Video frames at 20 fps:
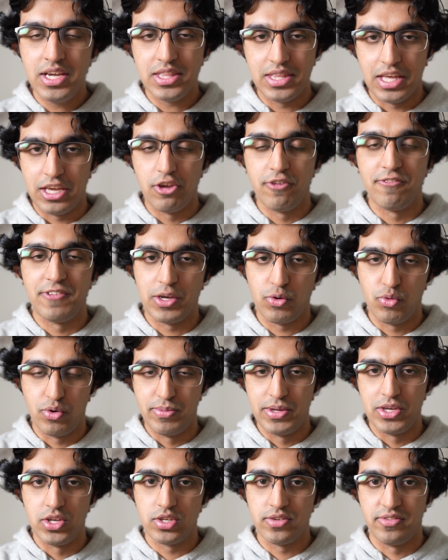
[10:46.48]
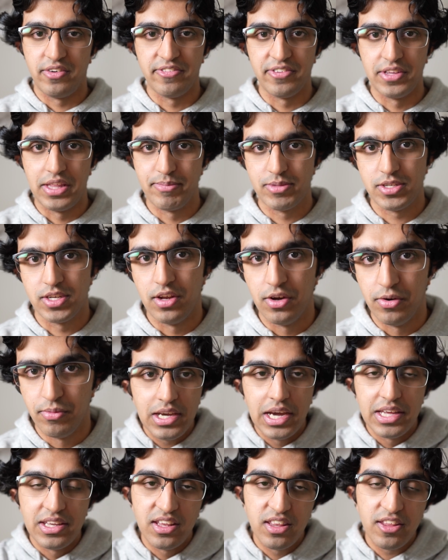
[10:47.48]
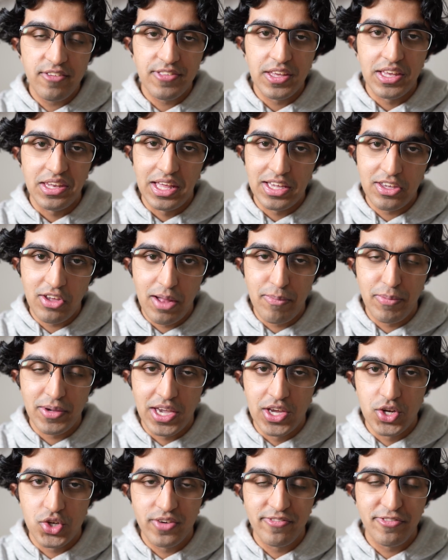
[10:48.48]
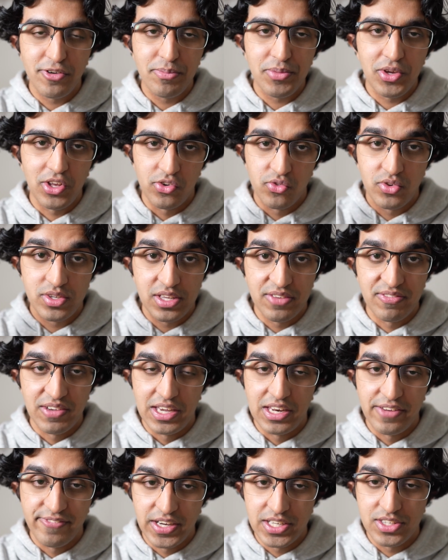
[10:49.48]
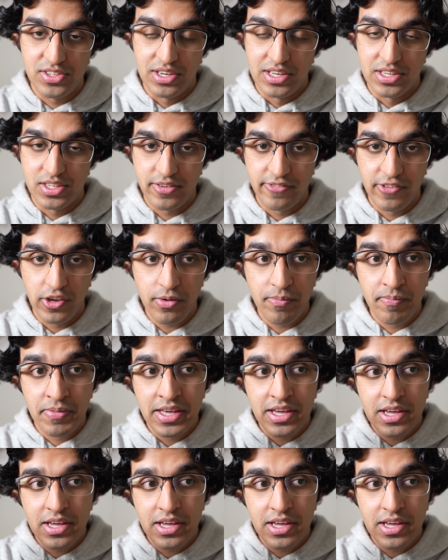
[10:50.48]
that you think would be useful for them to know. And then if they like your application form, you'll receive an invite to an interview.